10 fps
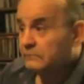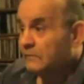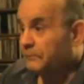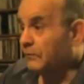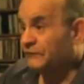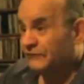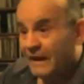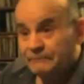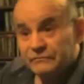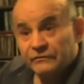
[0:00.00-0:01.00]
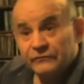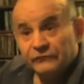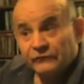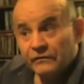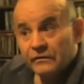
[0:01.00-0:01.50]

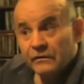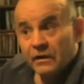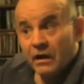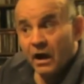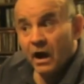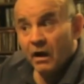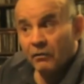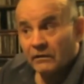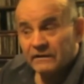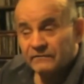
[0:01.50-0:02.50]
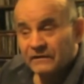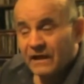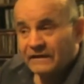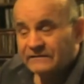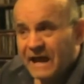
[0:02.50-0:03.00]
perceptions or anything
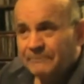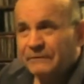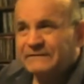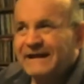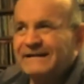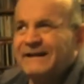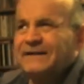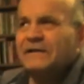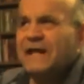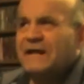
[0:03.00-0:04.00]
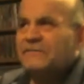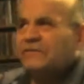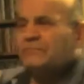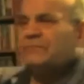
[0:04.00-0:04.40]
like that, but that a lot of this